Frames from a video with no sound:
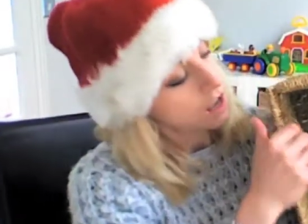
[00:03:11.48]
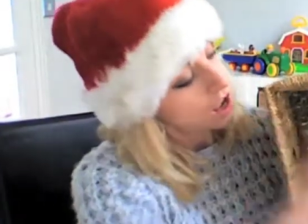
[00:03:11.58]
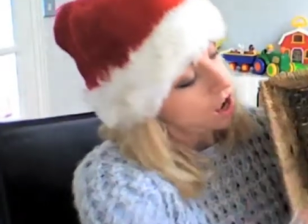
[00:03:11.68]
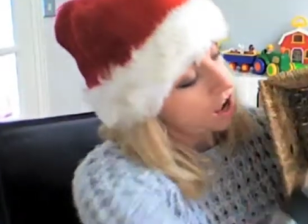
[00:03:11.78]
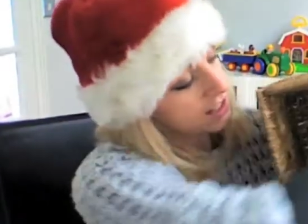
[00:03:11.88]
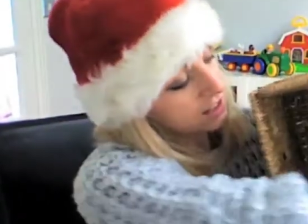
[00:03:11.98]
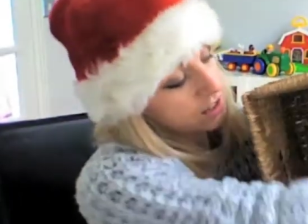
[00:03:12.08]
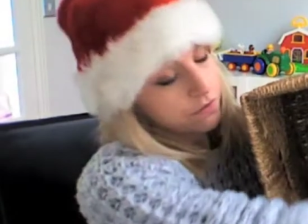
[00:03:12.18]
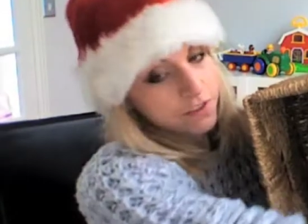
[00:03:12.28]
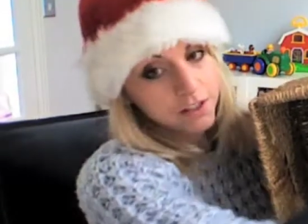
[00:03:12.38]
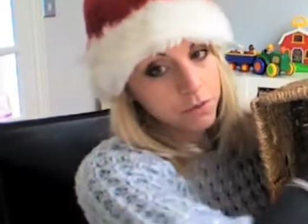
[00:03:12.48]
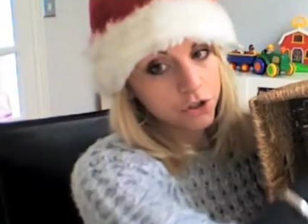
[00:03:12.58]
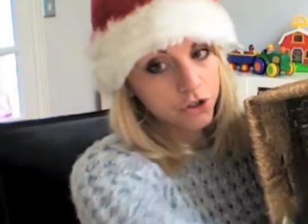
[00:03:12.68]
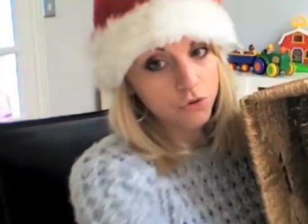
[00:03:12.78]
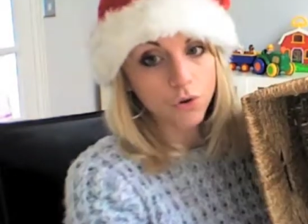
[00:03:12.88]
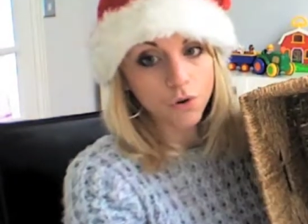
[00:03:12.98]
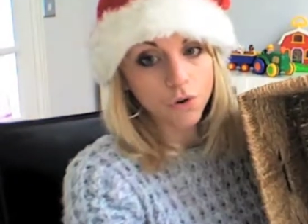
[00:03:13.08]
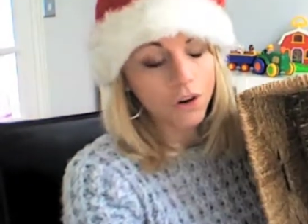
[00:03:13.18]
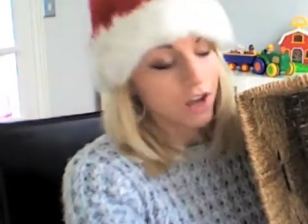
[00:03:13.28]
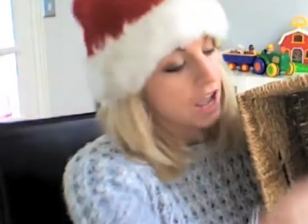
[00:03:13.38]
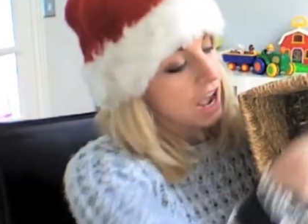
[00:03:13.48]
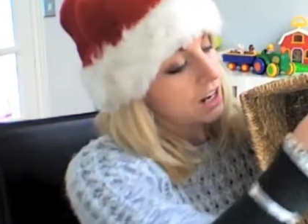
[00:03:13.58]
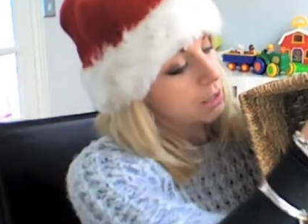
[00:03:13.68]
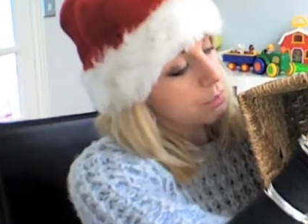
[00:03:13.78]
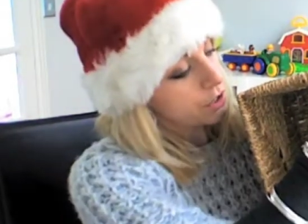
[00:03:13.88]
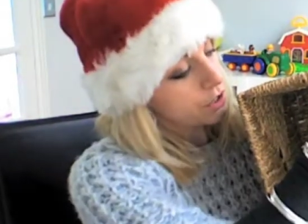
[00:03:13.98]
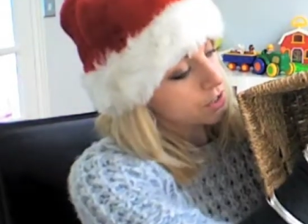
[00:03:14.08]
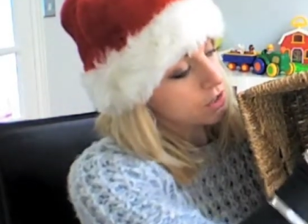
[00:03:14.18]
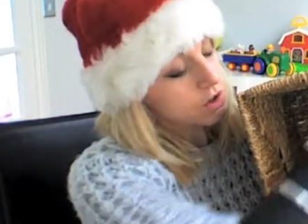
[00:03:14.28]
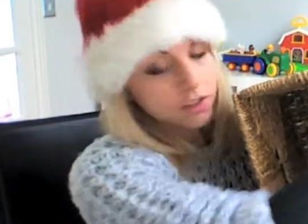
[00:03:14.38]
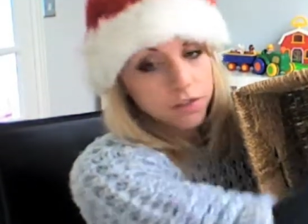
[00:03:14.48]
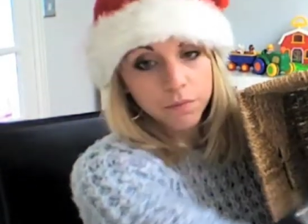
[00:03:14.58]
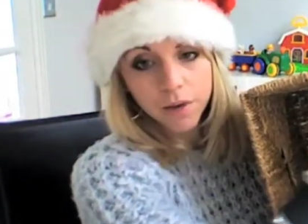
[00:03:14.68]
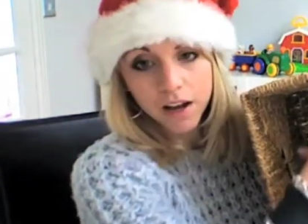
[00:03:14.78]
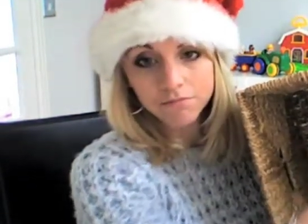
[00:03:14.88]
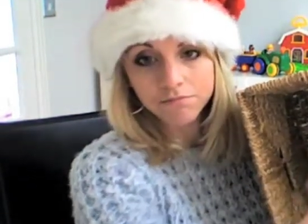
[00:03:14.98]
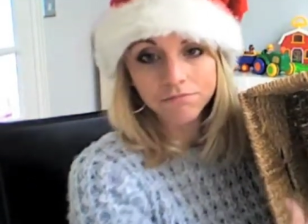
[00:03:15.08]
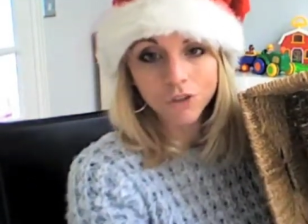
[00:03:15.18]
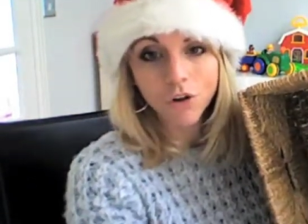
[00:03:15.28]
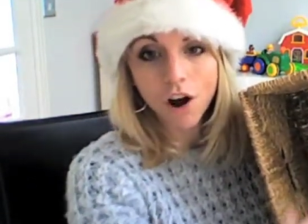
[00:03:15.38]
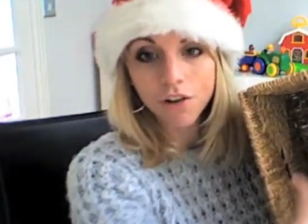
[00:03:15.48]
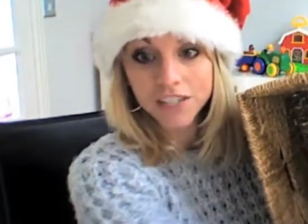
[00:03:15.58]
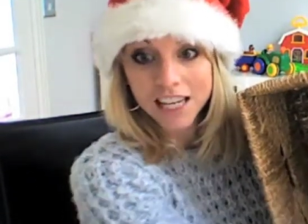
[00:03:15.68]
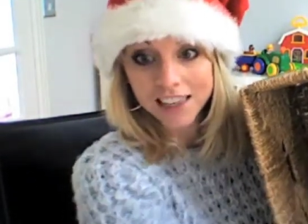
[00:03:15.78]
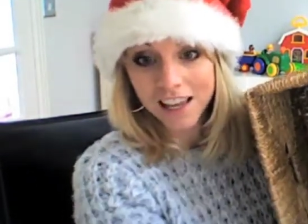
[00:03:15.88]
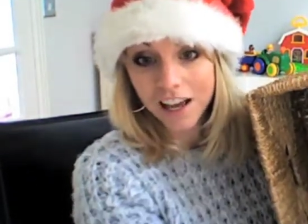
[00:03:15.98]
I stuff these with straw, and I put lots of my craft in there.